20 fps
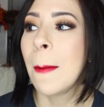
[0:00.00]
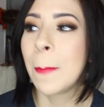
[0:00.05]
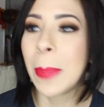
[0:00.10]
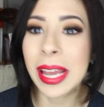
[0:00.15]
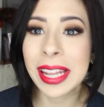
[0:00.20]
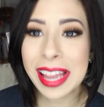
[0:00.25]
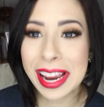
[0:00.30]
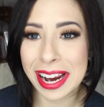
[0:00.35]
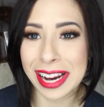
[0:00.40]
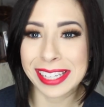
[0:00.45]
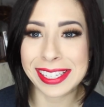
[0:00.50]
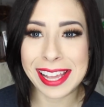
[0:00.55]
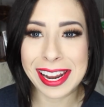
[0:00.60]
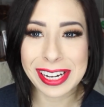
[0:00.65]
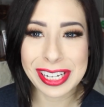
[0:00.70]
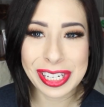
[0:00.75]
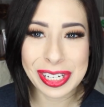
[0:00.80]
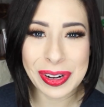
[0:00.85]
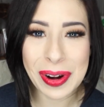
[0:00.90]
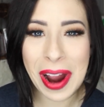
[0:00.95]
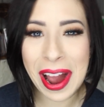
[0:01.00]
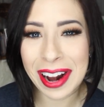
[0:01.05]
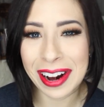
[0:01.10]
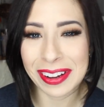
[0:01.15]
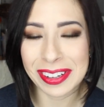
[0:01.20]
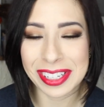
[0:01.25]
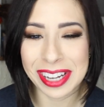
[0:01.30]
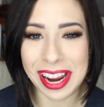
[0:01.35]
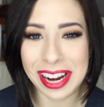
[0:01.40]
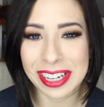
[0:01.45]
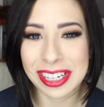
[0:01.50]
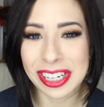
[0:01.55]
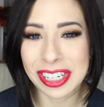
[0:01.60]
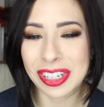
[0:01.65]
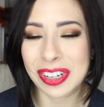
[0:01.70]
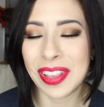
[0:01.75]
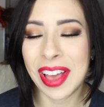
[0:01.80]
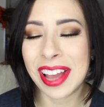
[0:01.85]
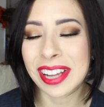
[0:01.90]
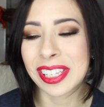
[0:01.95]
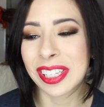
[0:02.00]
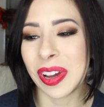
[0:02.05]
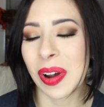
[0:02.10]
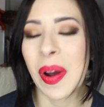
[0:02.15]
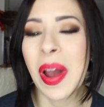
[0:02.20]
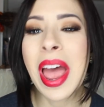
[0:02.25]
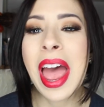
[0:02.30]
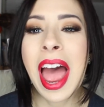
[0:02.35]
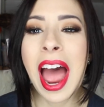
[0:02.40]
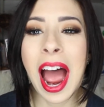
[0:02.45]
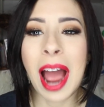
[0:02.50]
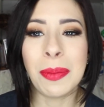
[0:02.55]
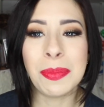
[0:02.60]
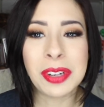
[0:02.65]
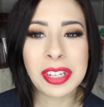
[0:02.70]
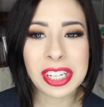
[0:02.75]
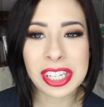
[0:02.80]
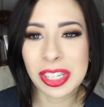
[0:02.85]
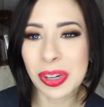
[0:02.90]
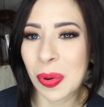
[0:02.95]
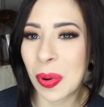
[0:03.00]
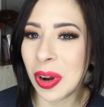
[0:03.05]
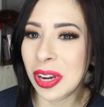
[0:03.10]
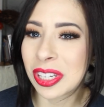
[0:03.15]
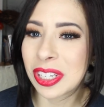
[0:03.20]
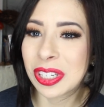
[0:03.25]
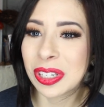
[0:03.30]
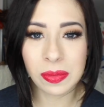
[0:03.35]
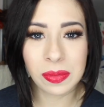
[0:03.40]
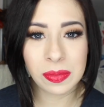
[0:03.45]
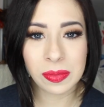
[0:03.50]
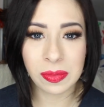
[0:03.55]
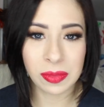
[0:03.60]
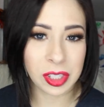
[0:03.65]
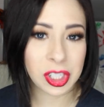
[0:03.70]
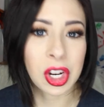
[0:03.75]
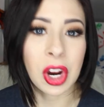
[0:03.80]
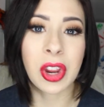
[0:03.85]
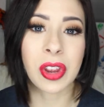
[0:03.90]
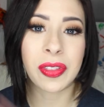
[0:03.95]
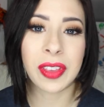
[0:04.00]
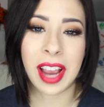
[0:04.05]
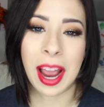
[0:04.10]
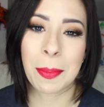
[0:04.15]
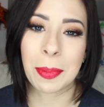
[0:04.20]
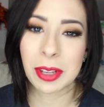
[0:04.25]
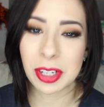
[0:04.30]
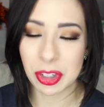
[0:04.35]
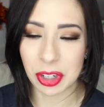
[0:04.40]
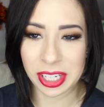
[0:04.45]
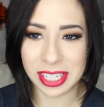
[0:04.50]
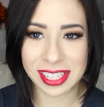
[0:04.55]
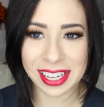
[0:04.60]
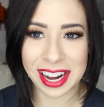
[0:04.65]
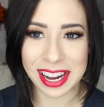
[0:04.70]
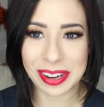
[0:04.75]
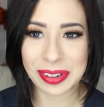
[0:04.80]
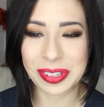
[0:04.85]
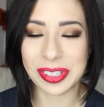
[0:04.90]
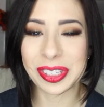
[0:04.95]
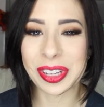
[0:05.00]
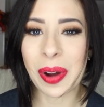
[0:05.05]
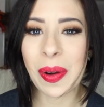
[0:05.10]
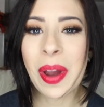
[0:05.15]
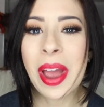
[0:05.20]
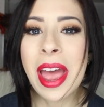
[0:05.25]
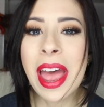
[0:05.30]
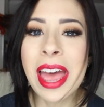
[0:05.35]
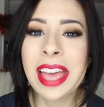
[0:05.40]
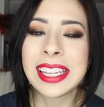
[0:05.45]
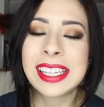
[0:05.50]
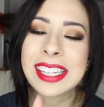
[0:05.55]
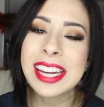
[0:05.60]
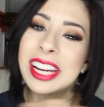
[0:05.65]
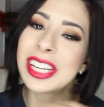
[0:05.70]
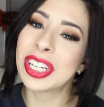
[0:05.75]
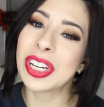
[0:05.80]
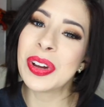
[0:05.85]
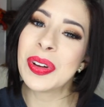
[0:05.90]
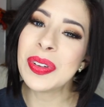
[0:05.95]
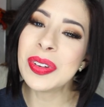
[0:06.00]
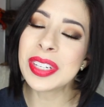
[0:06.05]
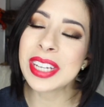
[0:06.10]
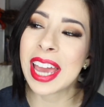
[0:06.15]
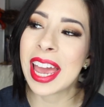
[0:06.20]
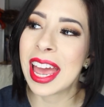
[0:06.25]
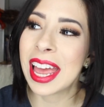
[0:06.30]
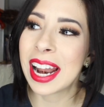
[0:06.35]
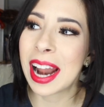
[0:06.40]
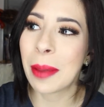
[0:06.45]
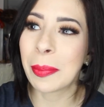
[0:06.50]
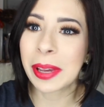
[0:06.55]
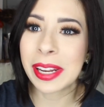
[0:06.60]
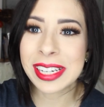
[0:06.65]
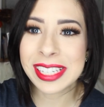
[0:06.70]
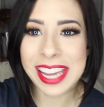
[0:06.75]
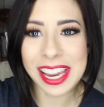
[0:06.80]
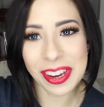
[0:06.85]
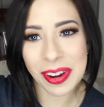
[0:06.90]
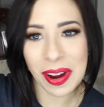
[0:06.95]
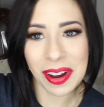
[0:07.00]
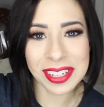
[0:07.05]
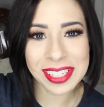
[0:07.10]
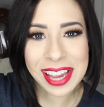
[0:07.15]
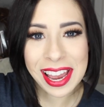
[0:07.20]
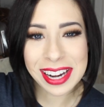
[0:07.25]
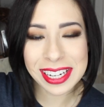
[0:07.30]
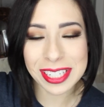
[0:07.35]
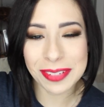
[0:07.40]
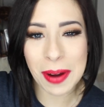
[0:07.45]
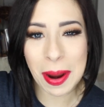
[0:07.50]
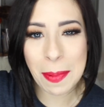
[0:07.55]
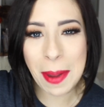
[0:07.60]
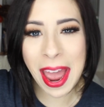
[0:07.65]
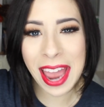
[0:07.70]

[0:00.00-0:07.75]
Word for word: But like I said, it's too hot outside to do that. So I'm just going to show you the couple of tricks that I use. So stay tuned and I'm gonna take you outside into my